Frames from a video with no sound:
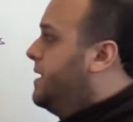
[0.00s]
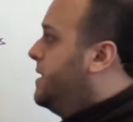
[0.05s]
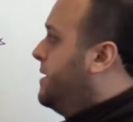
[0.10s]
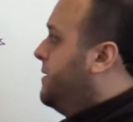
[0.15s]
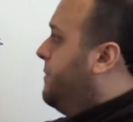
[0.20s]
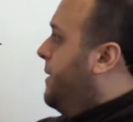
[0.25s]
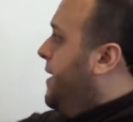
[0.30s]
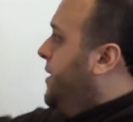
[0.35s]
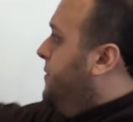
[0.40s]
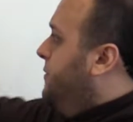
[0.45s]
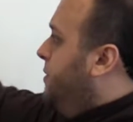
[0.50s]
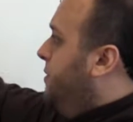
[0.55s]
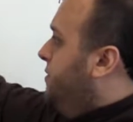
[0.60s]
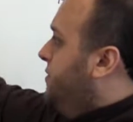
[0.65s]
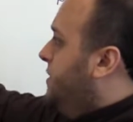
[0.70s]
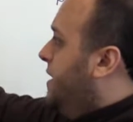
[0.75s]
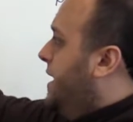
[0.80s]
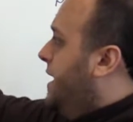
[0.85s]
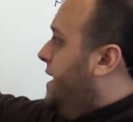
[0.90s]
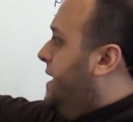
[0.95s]
The
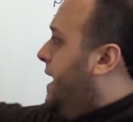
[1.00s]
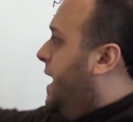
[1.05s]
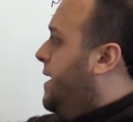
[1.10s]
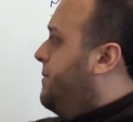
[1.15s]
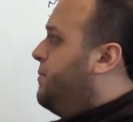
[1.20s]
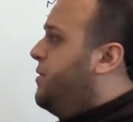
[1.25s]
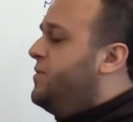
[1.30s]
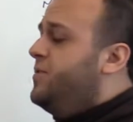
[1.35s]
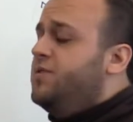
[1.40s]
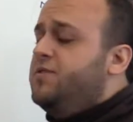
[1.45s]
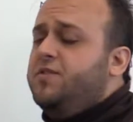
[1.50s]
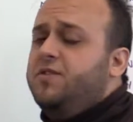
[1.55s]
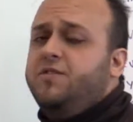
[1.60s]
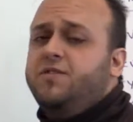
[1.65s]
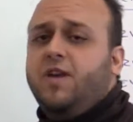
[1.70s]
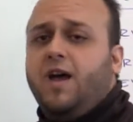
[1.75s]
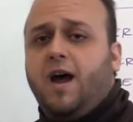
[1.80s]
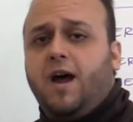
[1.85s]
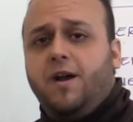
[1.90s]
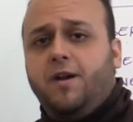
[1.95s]
variables and
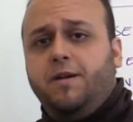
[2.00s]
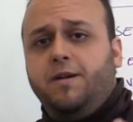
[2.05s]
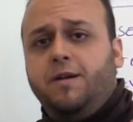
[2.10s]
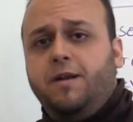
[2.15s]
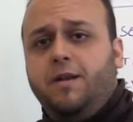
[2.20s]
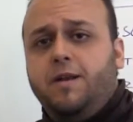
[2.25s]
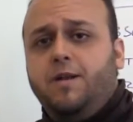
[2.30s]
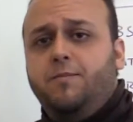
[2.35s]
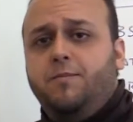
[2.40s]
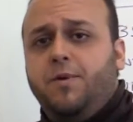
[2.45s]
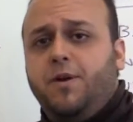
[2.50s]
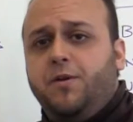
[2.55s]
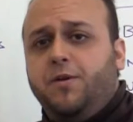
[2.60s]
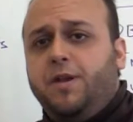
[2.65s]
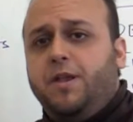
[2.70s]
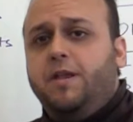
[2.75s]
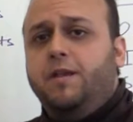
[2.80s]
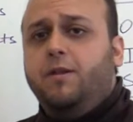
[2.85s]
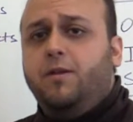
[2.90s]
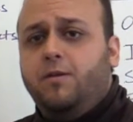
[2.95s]
hypotheses are
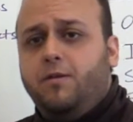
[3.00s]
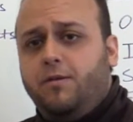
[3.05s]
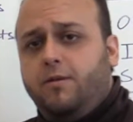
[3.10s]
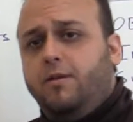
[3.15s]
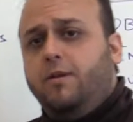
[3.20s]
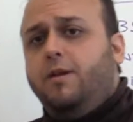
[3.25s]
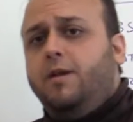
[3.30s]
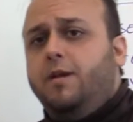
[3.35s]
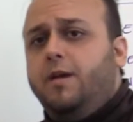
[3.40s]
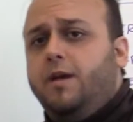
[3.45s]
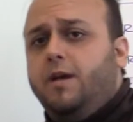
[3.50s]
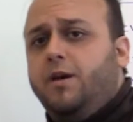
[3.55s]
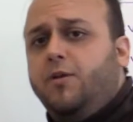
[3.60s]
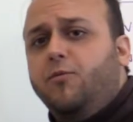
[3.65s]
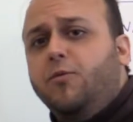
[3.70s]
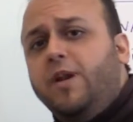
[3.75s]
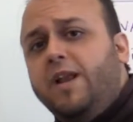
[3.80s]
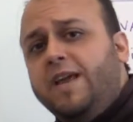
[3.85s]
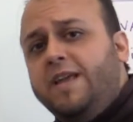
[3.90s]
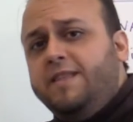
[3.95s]
very
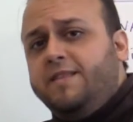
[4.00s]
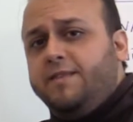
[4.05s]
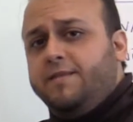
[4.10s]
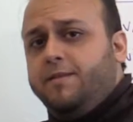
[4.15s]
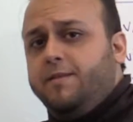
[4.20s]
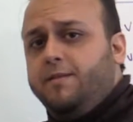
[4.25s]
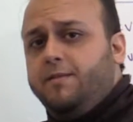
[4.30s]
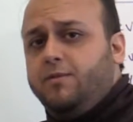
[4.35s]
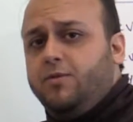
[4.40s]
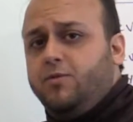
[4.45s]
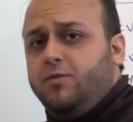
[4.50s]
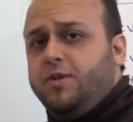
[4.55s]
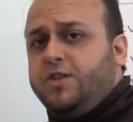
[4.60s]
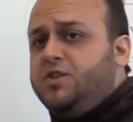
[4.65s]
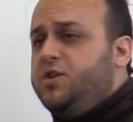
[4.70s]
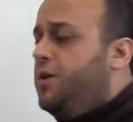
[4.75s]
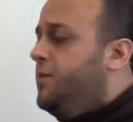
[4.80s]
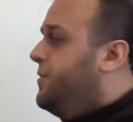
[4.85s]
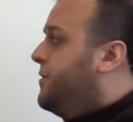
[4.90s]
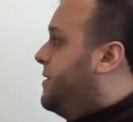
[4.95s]
related to
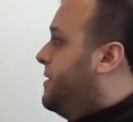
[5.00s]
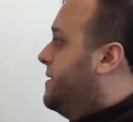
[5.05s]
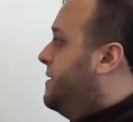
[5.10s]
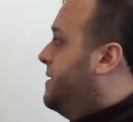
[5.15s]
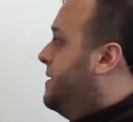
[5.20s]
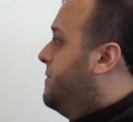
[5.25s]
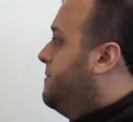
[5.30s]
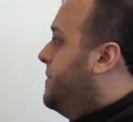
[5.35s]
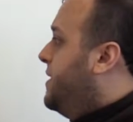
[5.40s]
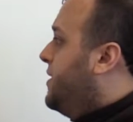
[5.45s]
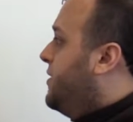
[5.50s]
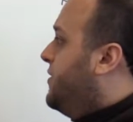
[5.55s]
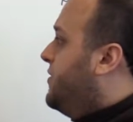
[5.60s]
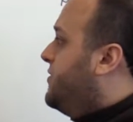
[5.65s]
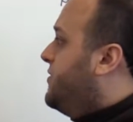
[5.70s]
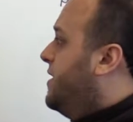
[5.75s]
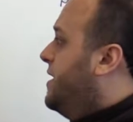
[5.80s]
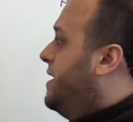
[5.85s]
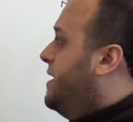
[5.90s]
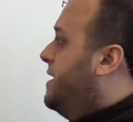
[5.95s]
each other,
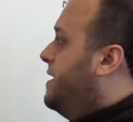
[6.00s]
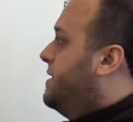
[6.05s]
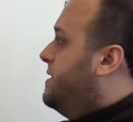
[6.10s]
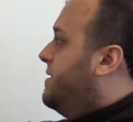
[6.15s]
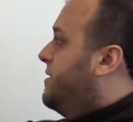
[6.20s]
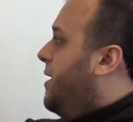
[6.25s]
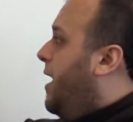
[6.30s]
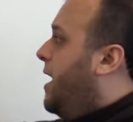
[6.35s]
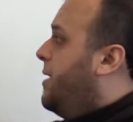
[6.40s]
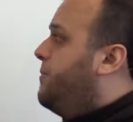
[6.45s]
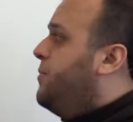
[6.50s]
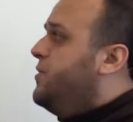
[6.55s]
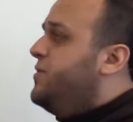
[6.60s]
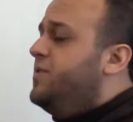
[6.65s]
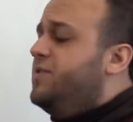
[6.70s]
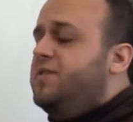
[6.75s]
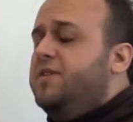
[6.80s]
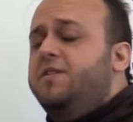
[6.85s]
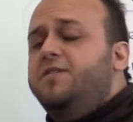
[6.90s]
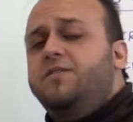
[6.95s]
because the
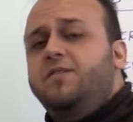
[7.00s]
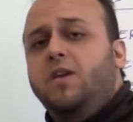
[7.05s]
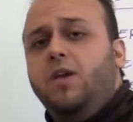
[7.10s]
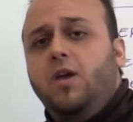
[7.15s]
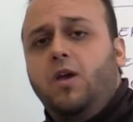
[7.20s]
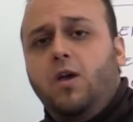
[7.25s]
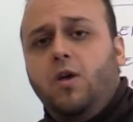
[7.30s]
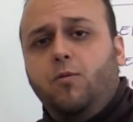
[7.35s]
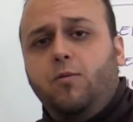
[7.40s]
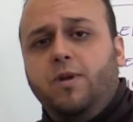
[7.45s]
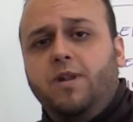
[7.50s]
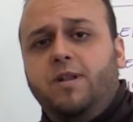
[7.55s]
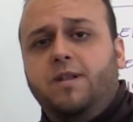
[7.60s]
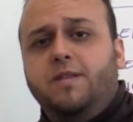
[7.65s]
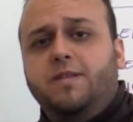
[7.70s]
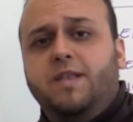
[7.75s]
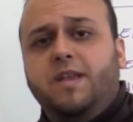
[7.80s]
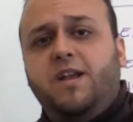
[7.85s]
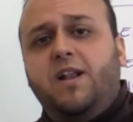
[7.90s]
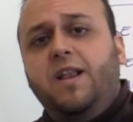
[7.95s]
hypothesis will
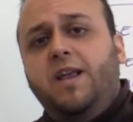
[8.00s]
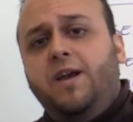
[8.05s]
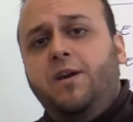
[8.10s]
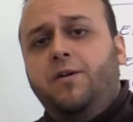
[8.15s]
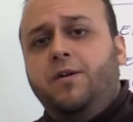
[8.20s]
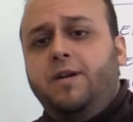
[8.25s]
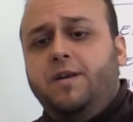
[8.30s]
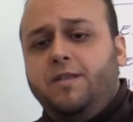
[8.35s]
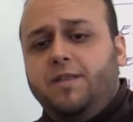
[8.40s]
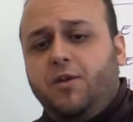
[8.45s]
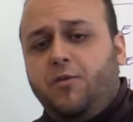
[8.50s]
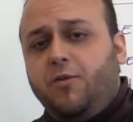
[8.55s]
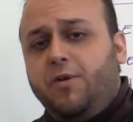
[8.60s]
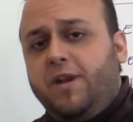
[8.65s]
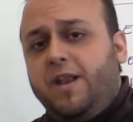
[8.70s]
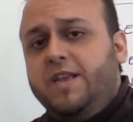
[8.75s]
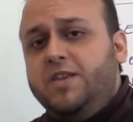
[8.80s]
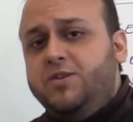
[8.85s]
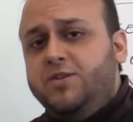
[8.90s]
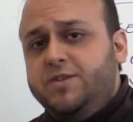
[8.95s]
declare the
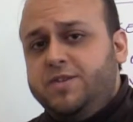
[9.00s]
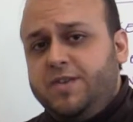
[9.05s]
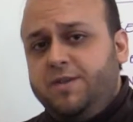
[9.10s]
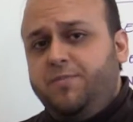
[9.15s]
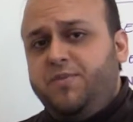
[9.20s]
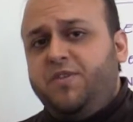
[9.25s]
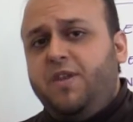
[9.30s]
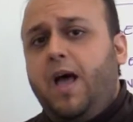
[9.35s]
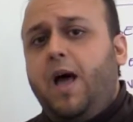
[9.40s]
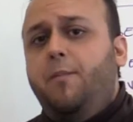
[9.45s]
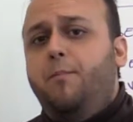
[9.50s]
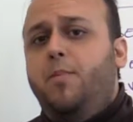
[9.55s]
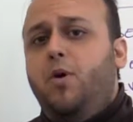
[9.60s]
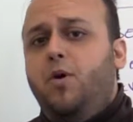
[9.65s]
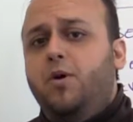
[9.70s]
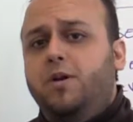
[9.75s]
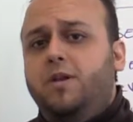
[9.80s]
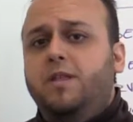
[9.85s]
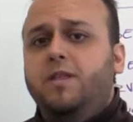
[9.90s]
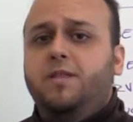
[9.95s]
relationships
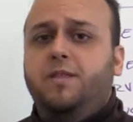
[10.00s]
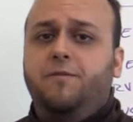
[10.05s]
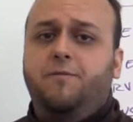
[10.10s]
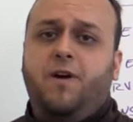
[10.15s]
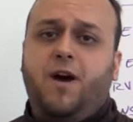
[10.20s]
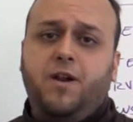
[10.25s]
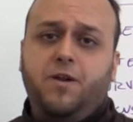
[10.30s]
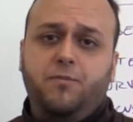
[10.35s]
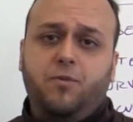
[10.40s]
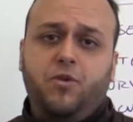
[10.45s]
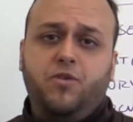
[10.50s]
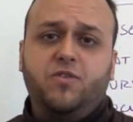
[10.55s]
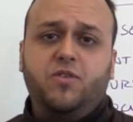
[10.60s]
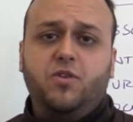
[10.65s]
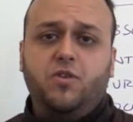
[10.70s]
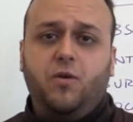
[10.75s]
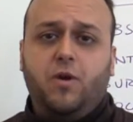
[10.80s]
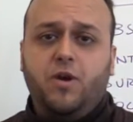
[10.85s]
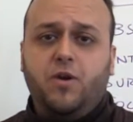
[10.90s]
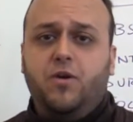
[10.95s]
among the variables
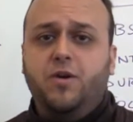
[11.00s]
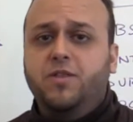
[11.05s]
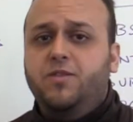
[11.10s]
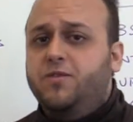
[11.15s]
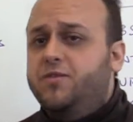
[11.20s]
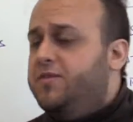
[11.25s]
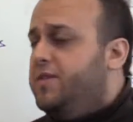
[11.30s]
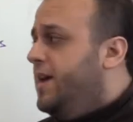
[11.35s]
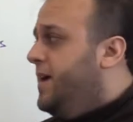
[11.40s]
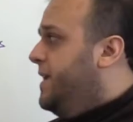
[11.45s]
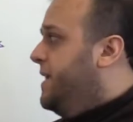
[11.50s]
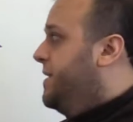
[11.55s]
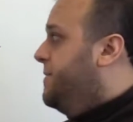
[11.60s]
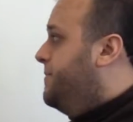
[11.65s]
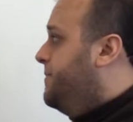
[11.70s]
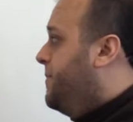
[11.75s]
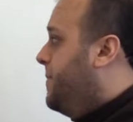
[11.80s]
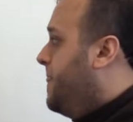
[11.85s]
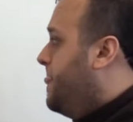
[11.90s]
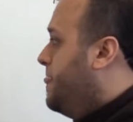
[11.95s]
you are going to study.
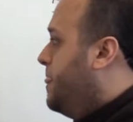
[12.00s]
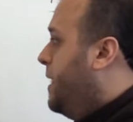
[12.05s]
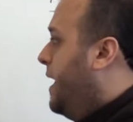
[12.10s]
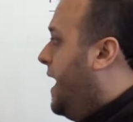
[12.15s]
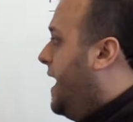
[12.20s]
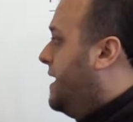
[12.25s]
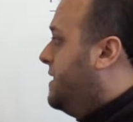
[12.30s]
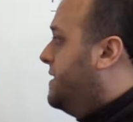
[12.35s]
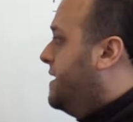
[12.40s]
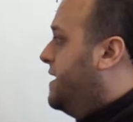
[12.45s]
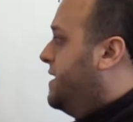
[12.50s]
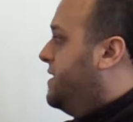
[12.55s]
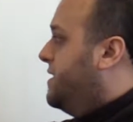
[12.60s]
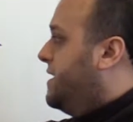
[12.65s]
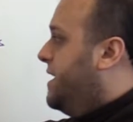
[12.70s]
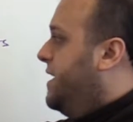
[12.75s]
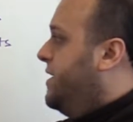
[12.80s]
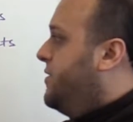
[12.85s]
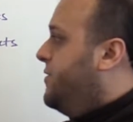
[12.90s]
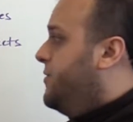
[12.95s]
And the
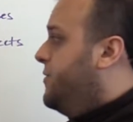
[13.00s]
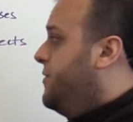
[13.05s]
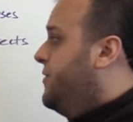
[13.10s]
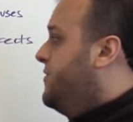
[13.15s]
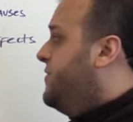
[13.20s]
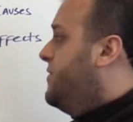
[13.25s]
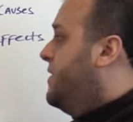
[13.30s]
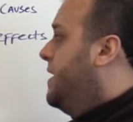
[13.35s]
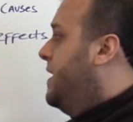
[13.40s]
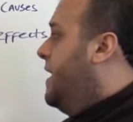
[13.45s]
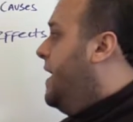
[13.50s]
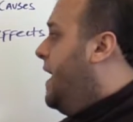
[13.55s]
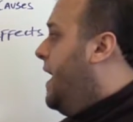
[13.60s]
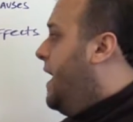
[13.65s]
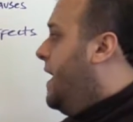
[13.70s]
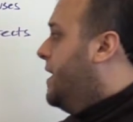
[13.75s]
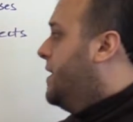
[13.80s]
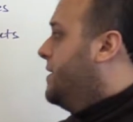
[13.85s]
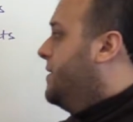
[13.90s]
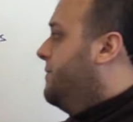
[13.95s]
indicators
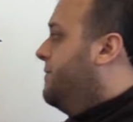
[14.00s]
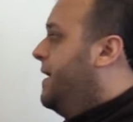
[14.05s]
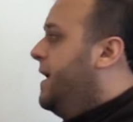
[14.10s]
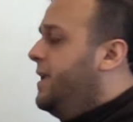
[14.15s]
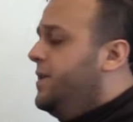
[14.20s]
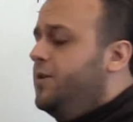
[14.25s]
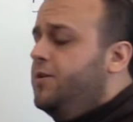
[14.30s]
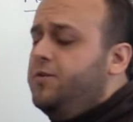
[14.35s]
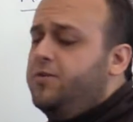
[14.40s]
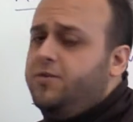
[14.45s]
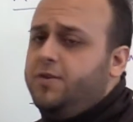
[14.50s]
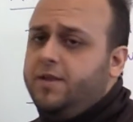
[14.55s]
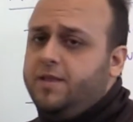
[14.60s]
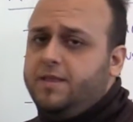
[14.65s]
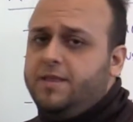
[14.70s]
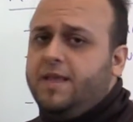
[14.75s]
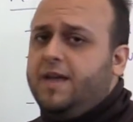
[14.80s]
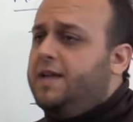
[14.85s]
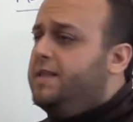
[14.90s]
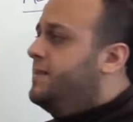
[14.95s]
are the values
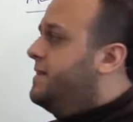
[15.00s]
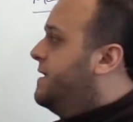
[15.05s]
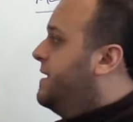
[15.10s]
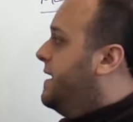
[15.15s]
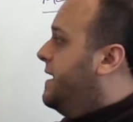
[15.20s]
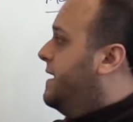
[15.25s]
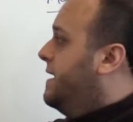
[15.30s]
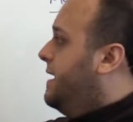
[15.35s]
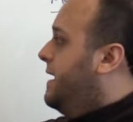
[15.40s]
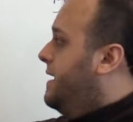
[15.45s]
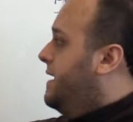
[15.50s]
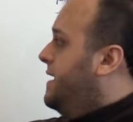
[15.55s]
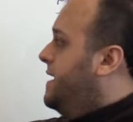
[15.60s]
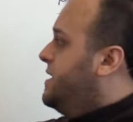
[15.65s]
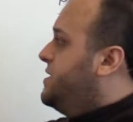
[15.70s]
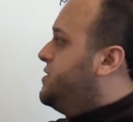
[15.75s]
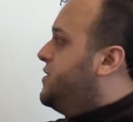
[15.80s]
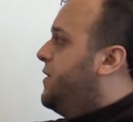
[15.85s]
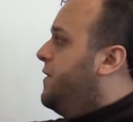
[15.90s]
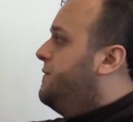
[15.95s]
that
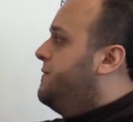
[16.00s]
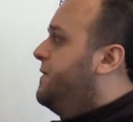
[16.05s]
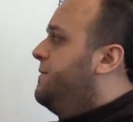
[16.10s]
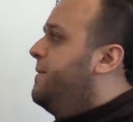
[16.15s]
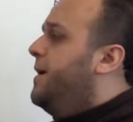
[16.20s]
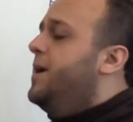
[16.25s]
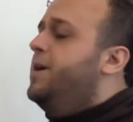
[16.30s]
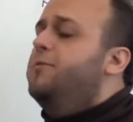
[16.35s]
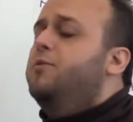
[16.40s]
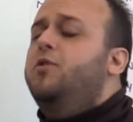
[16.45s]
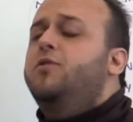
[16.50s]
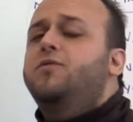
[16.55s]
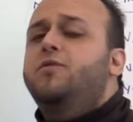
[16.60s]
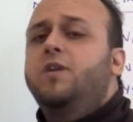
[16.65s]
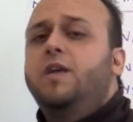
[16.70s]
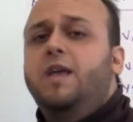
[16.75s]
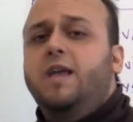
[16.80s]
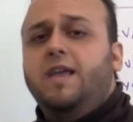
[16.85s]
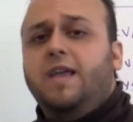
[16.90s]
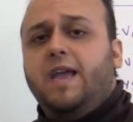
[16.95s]
each of the variables
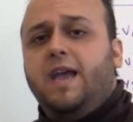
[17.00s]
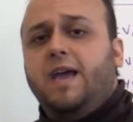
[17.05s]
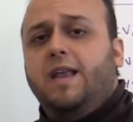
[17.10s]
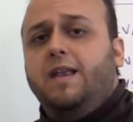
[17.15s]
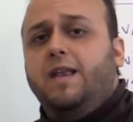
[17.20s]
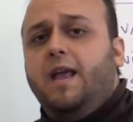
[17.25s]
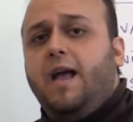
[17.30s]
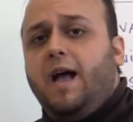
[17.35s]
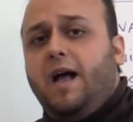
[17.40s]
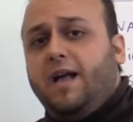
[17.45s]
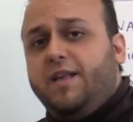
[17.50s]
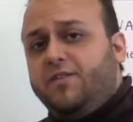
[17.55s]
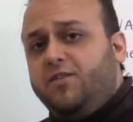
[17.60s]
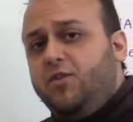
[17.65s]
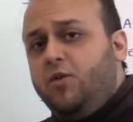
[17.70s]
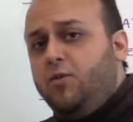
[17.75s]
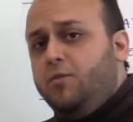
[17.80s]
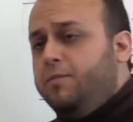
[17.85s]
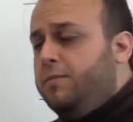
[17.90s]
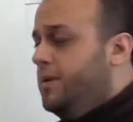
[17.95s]
can
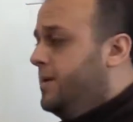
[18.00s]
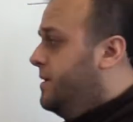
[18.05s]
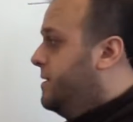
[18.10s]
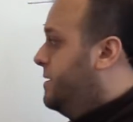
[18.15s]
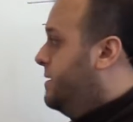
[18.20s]
assume.